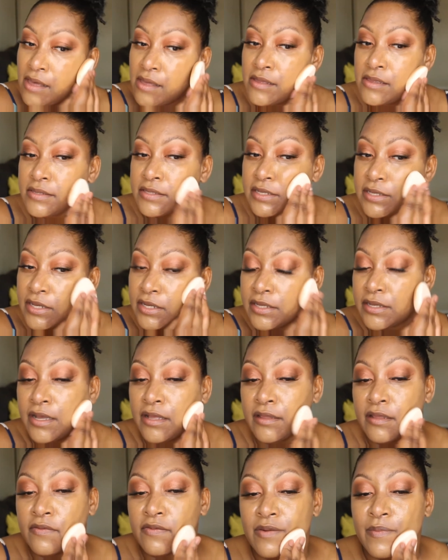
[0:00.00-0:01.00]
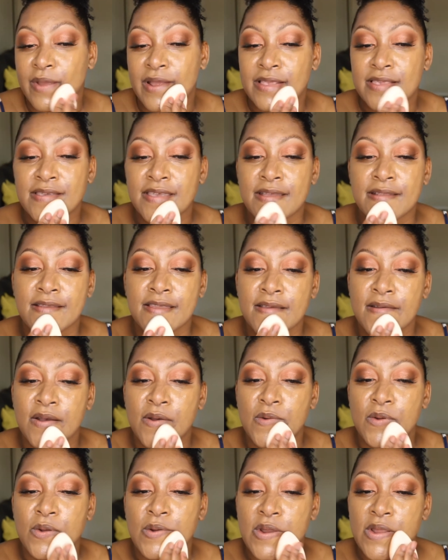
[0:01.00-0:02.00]
It's a good color for my skin
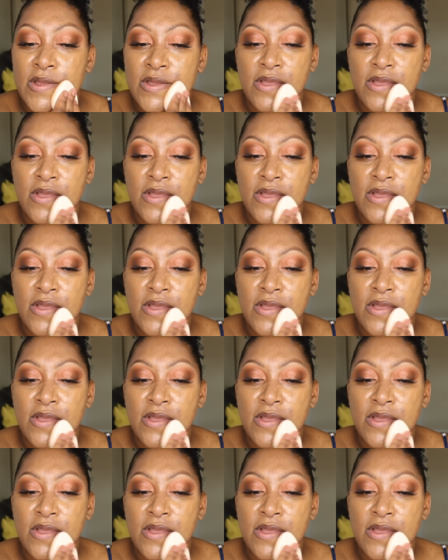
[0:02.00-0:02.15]
tone.